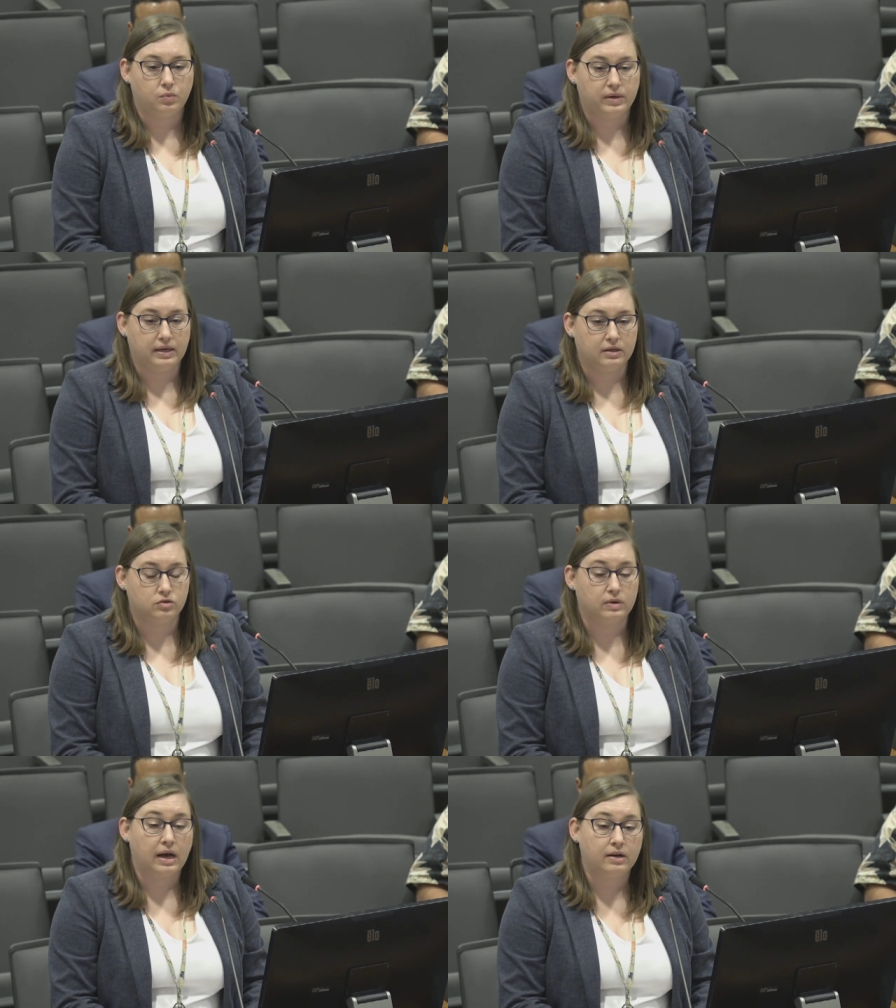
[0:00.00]
we
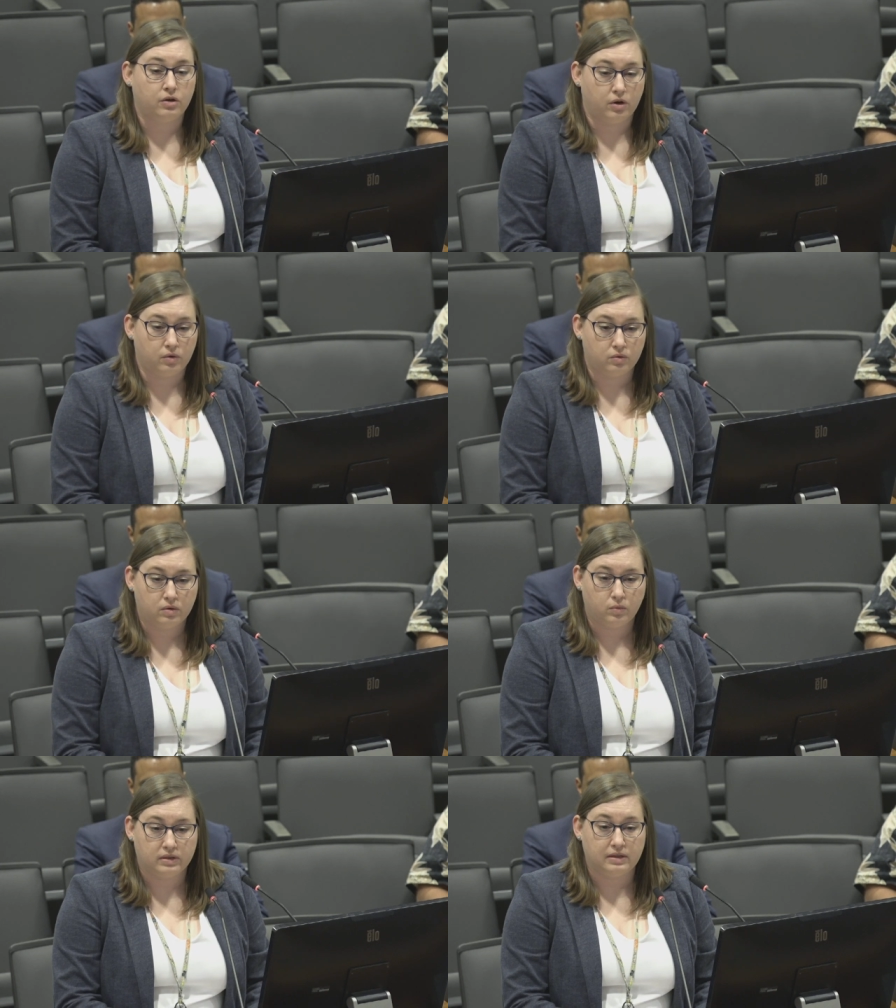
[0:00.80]
do not
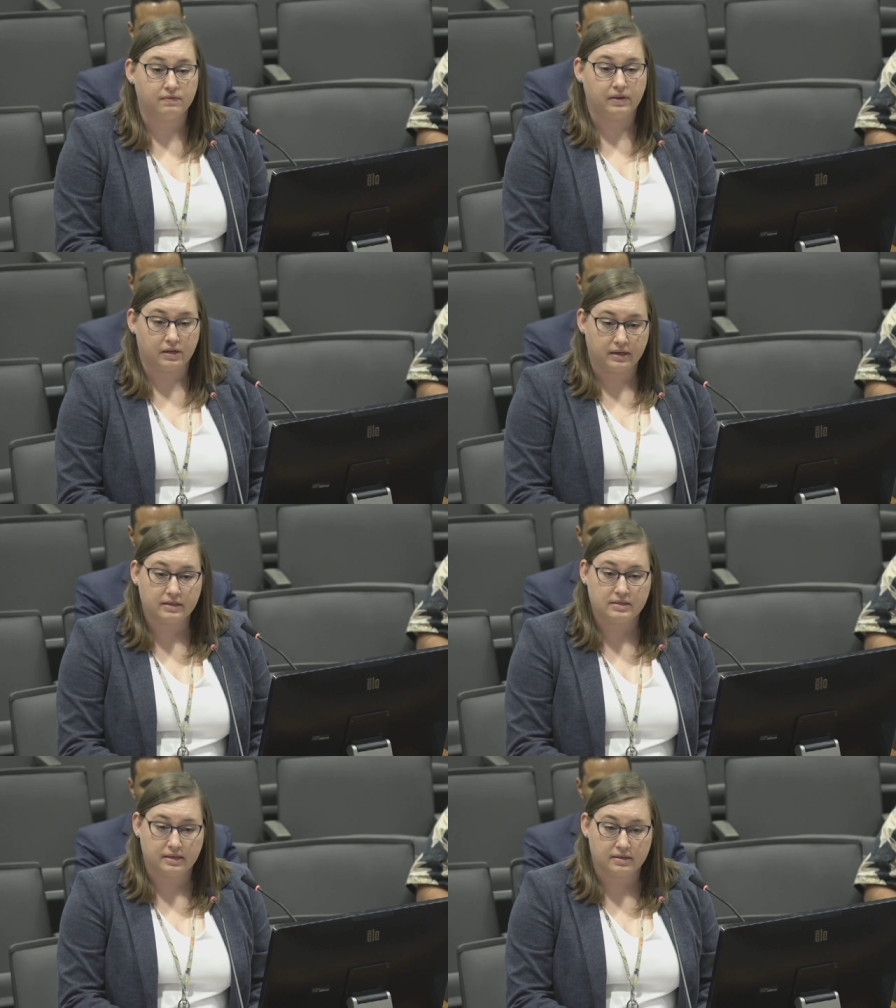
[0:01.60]
know what the
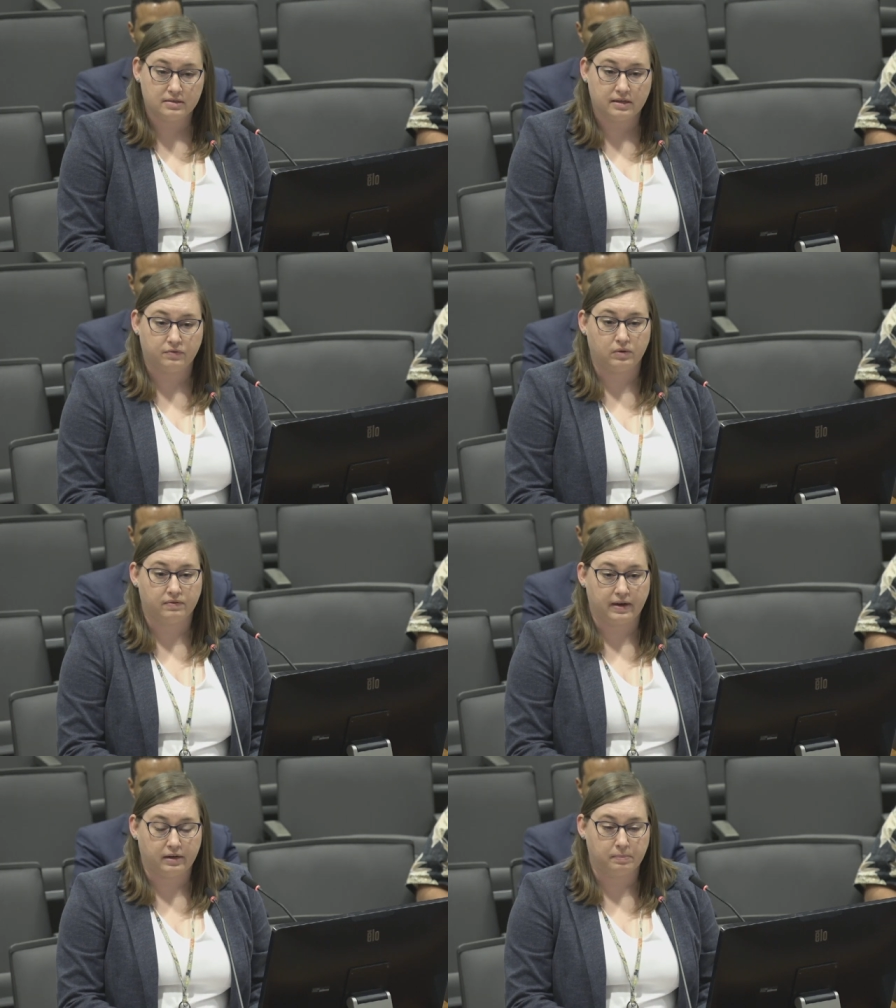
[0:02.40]
variant is if we
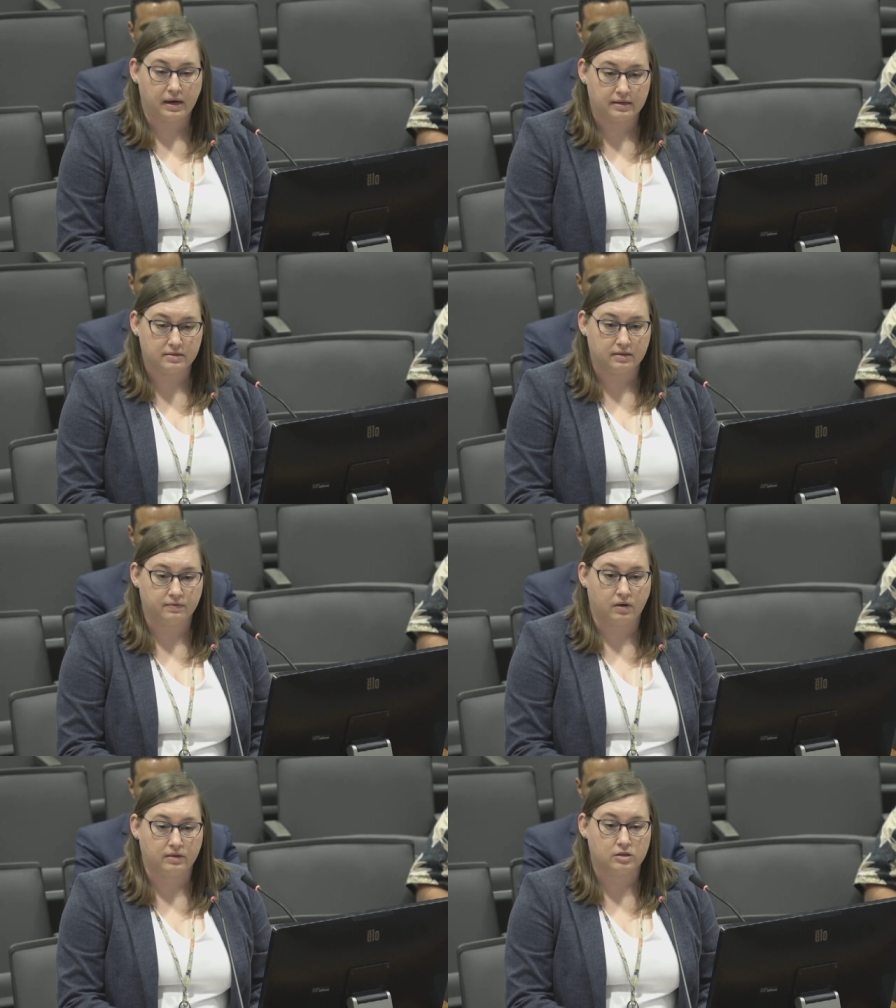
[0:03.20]
find a
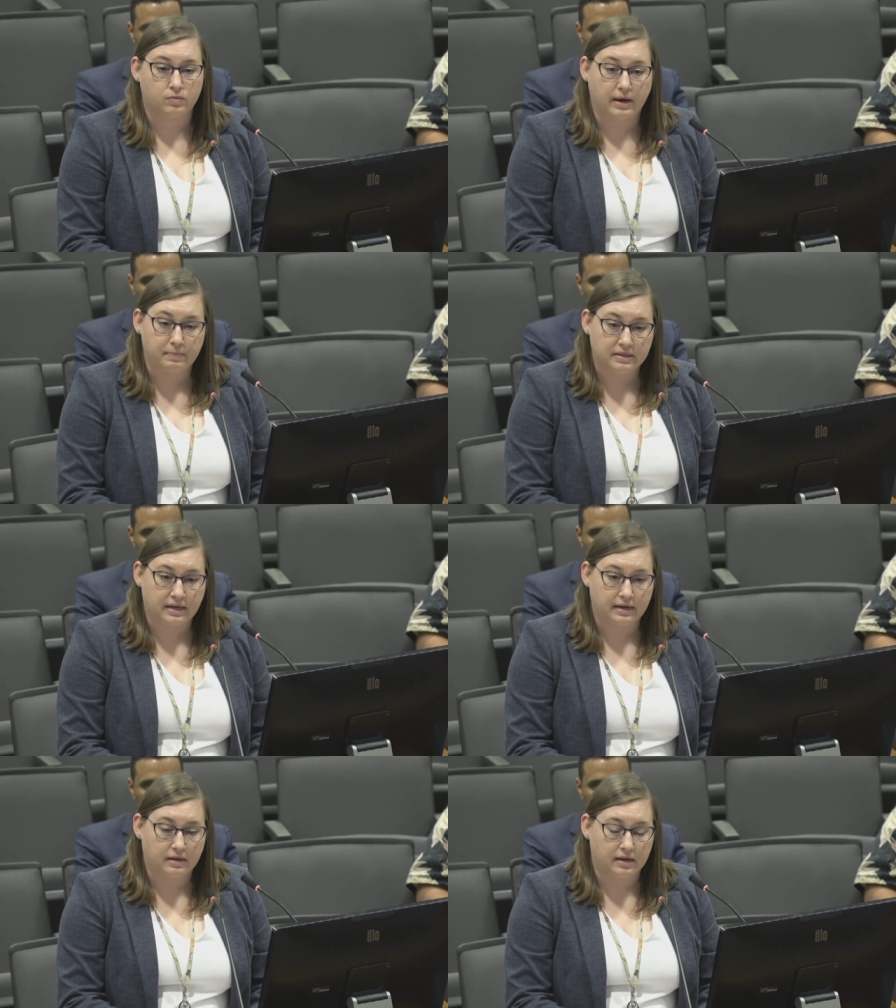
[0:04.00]
positive on this rapid
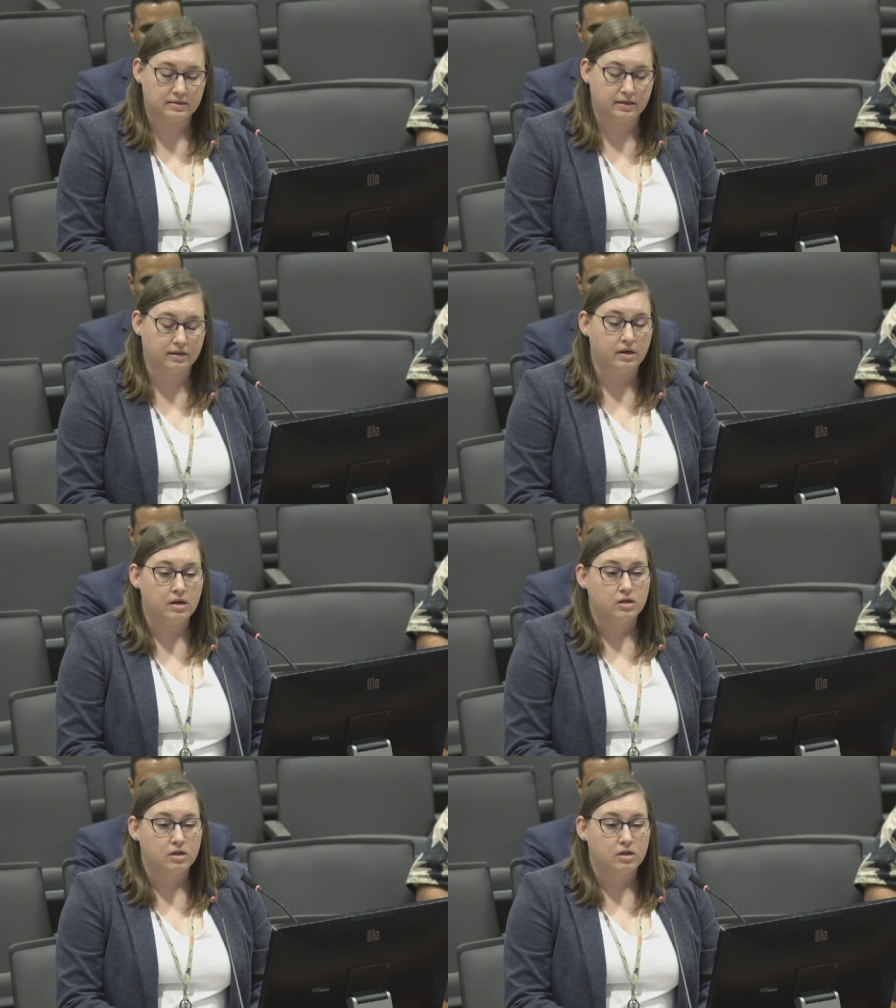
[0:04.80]
diagnostic,